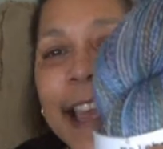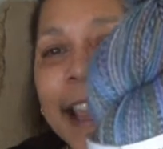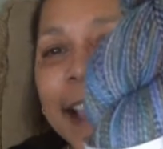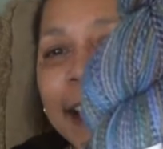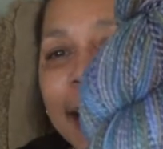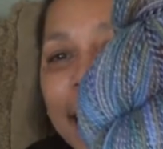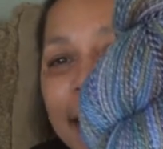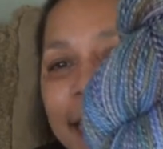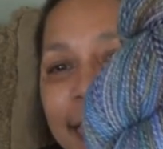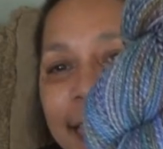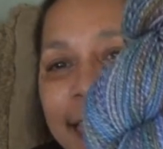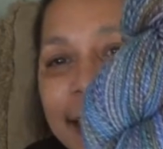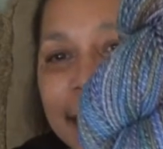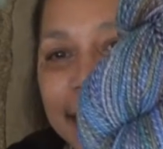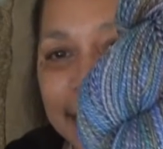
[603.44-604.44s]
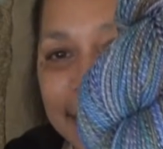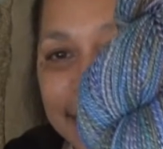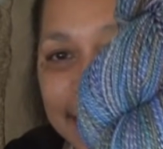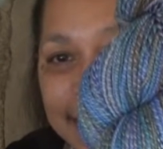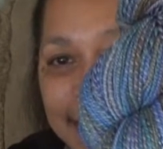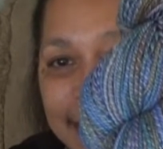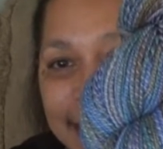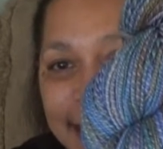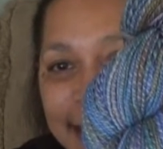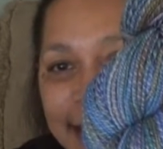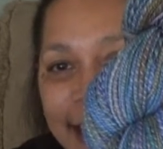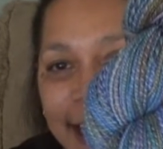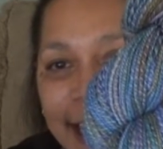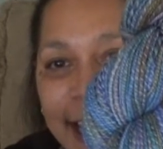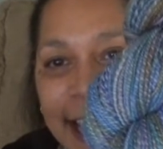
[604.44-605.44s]
like this.
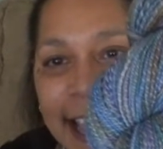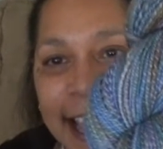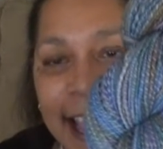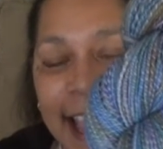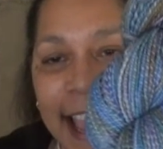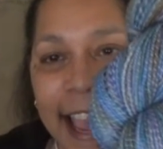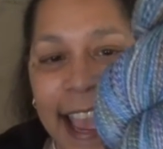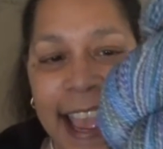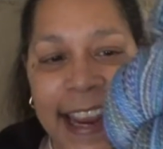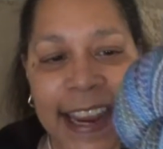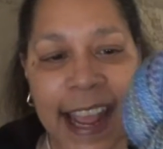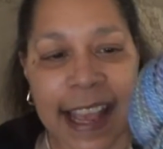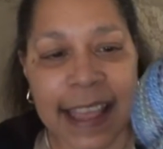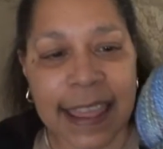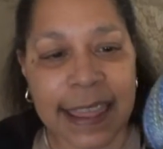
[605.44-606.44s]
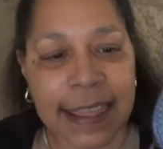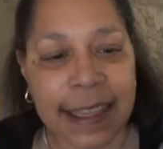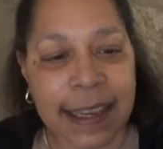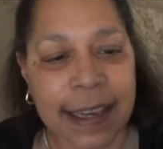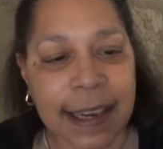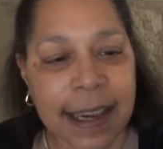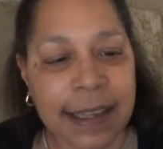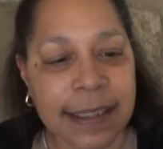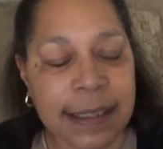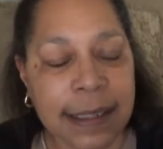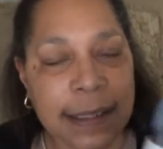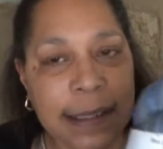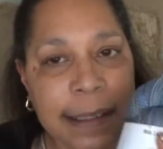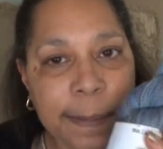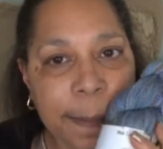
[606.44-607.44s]
And I think I
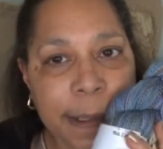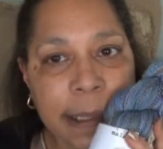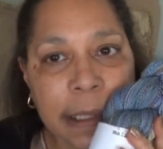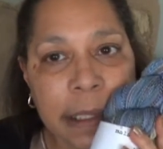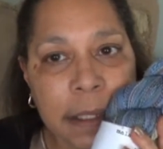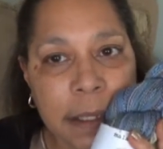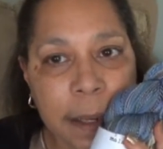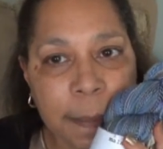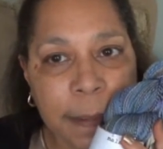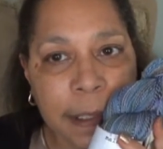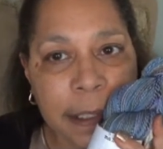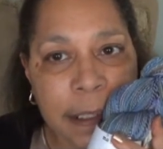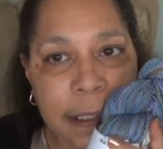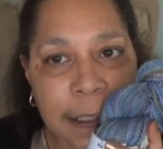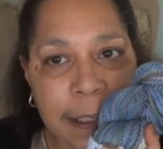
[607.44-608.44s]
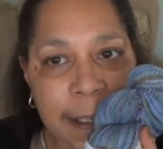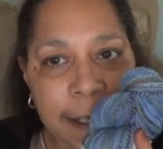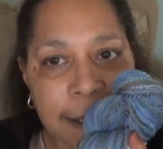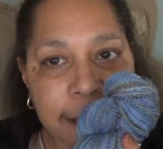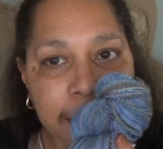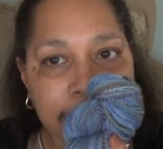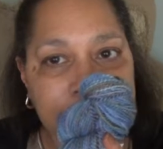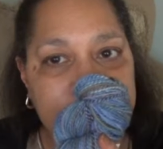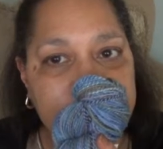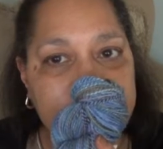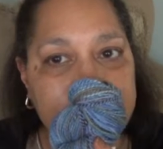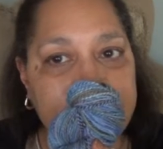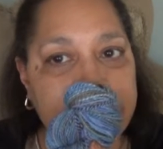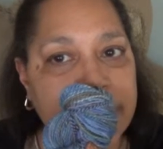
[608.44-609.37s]
did spin this up this year.